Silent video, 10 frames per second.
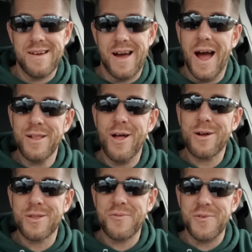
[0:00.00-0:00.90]
I
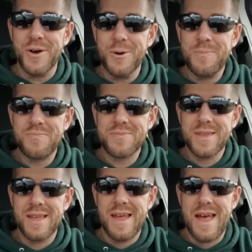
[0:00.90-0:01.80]
lock the phone,
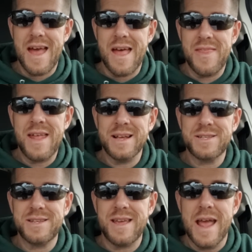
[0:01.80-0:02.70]
and then I
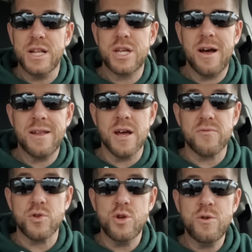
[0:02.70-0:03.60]
see a ton
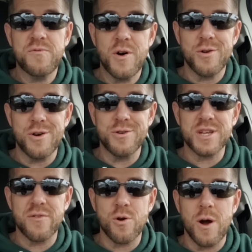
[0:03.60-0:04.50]
of nude photos
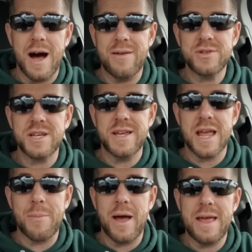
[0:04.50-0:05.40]
of her obviously
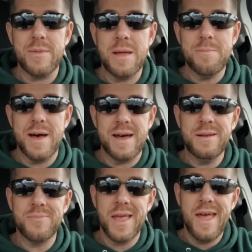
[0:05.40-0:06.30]
taken by him in
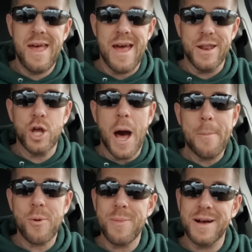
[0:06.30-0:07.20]
bed and in
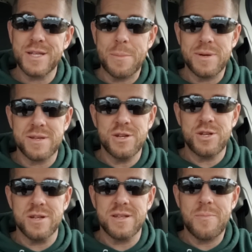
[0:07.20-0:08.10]
compromising
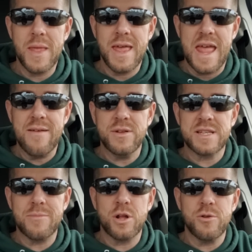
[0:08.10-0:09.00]
positions, even
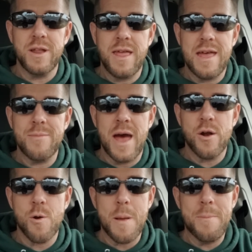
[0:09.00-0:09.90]
some including him and
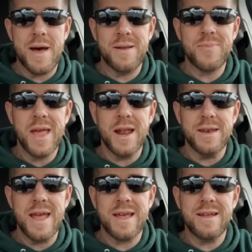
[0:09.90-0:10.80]
her in bed,
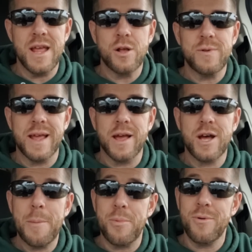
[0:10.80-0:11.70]
naked, including a
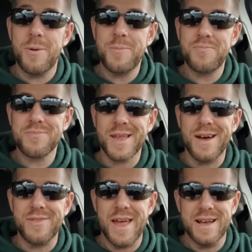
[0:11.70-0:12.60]
couple
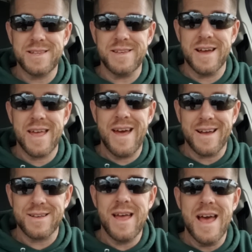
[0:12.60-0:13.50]
of the
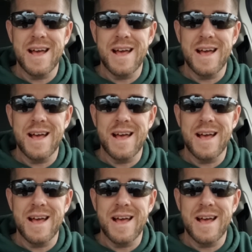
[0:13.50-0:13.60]
SEXX.